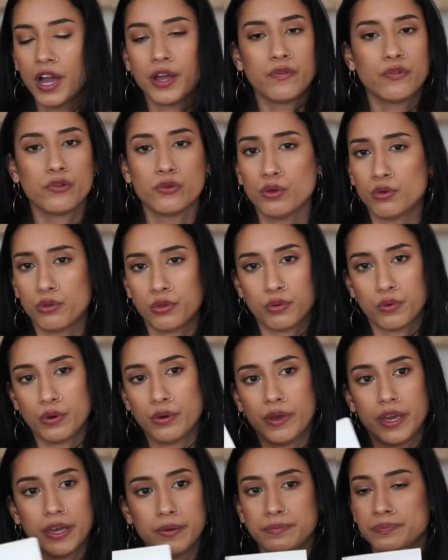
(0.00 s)
I flew
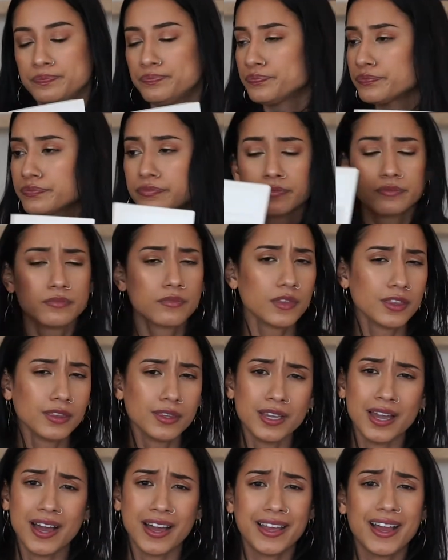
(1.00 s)
through it.
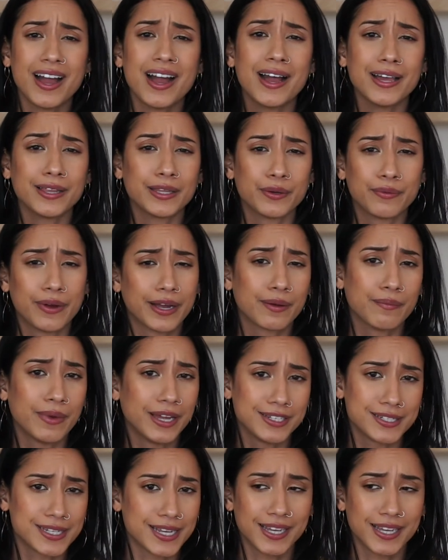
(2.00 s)
I highly recommend